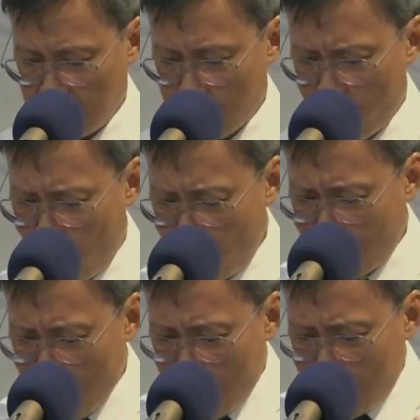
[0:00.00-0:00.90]

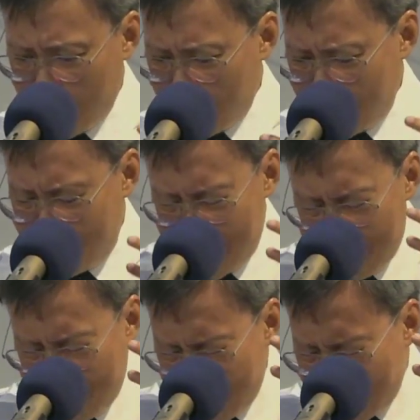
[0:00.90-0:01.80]
More, you know,
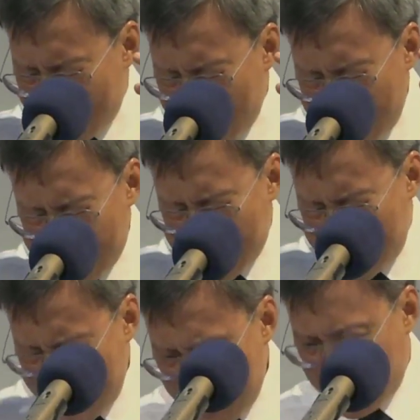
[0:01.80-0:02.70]
if you have experienced
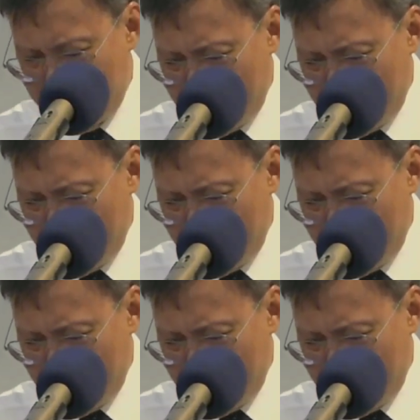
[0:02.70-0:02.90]
deep